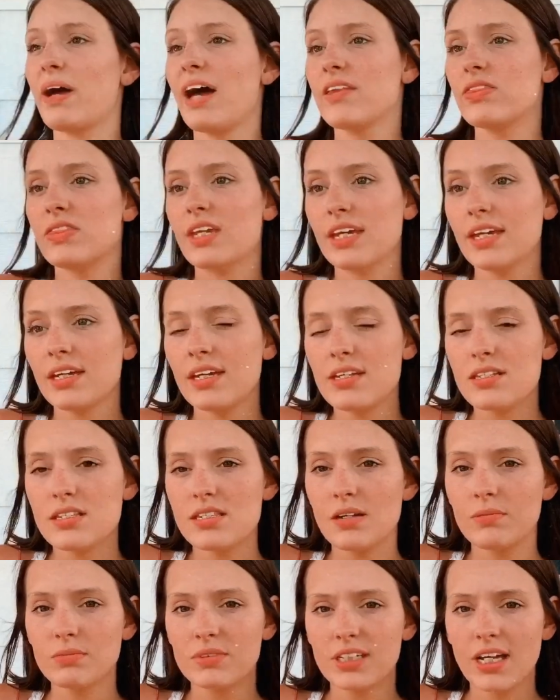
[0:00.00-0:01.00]
thing is
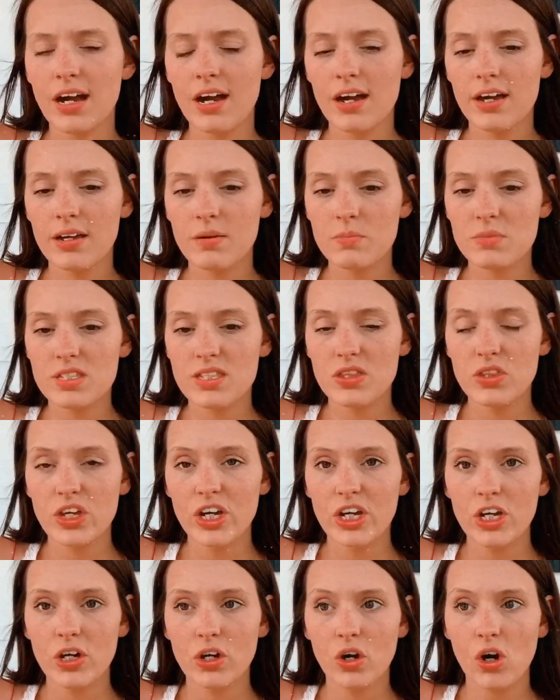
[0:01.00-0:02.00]
sometimes
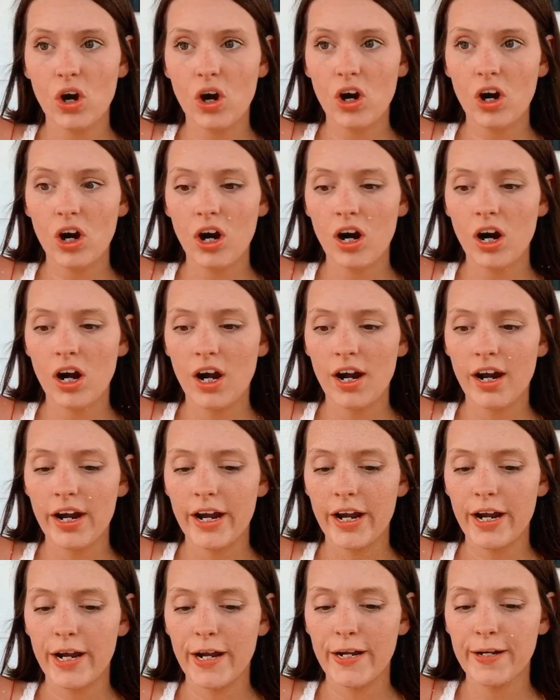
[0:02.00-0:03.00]
there
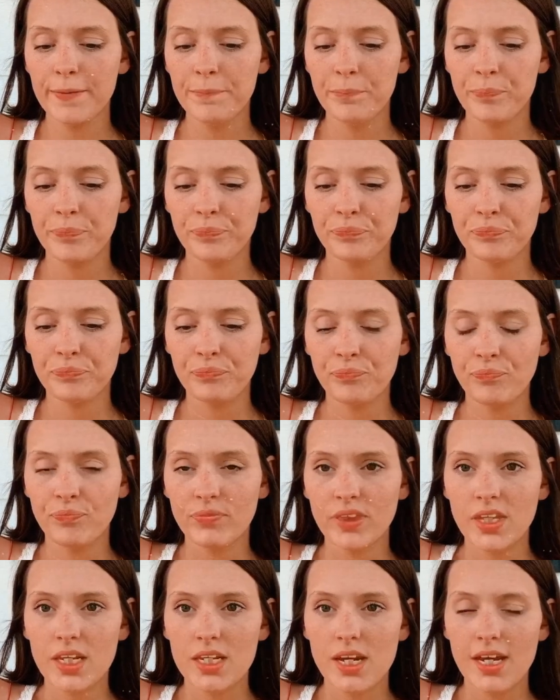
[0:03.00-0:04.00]
are
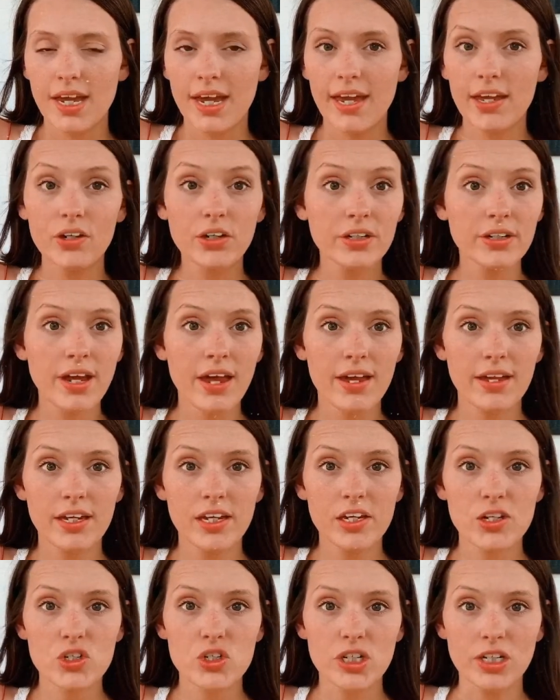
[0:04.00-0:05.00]
internet
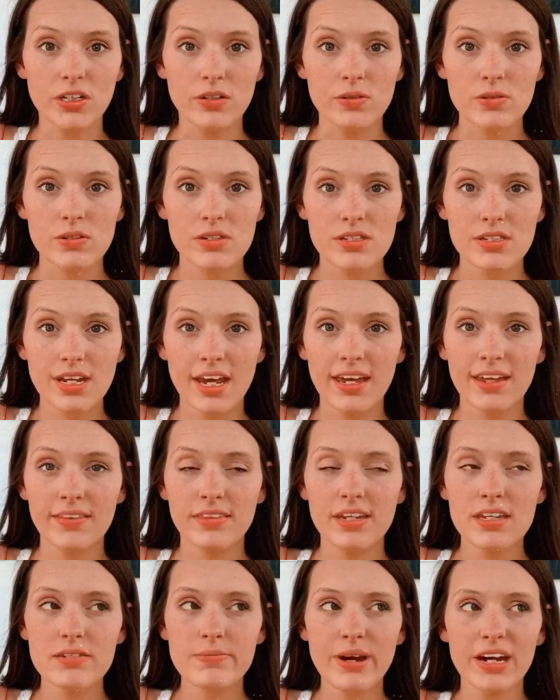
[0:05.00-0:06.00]
issues. And
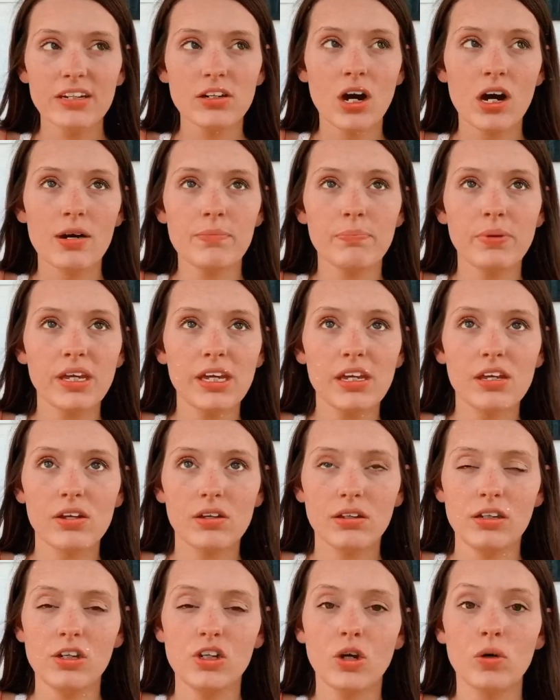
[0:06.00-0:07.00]
this might not be,
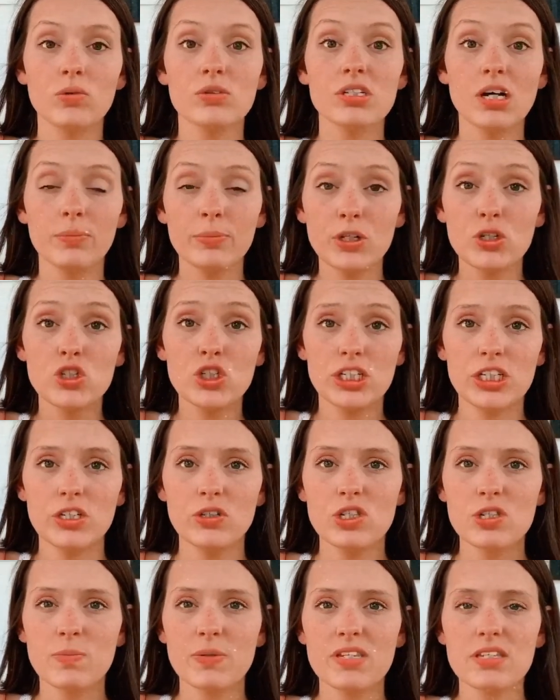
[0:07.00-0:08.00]
WGU
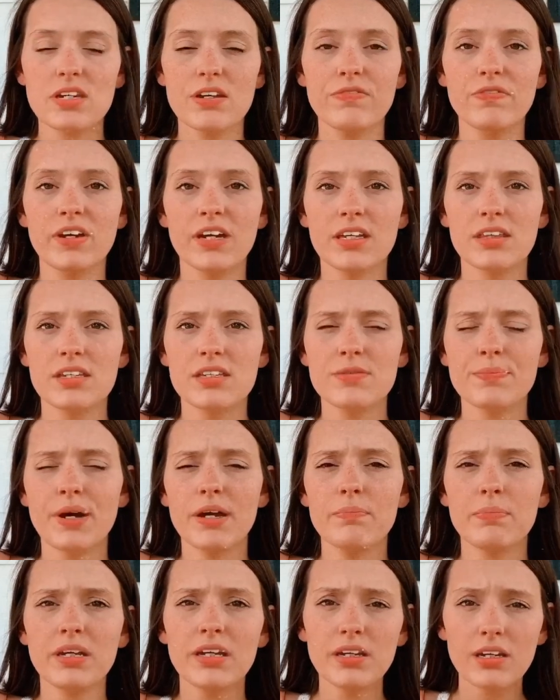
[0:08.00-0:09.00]
specific. This
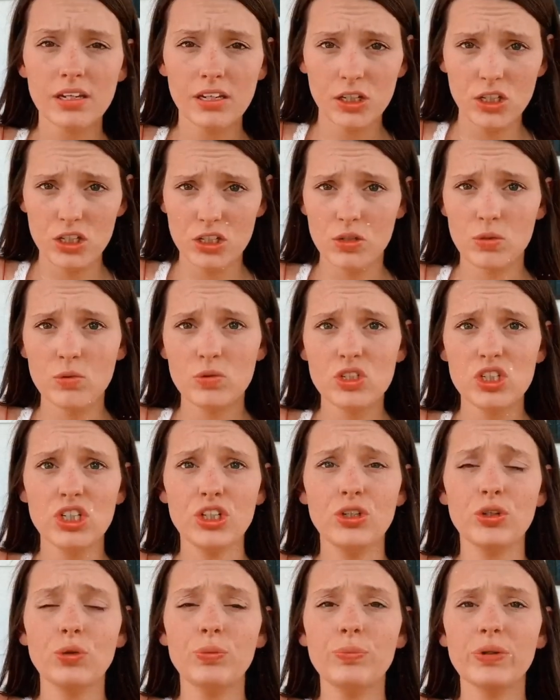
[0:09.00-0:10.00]
might be you
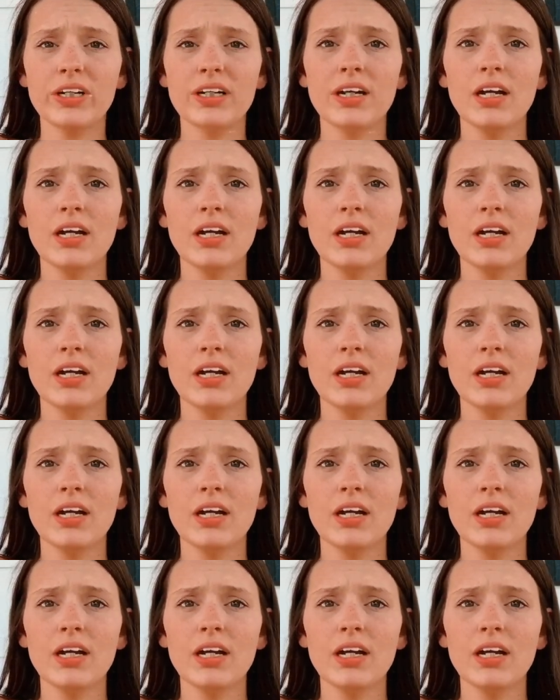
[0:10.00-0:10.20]
too, but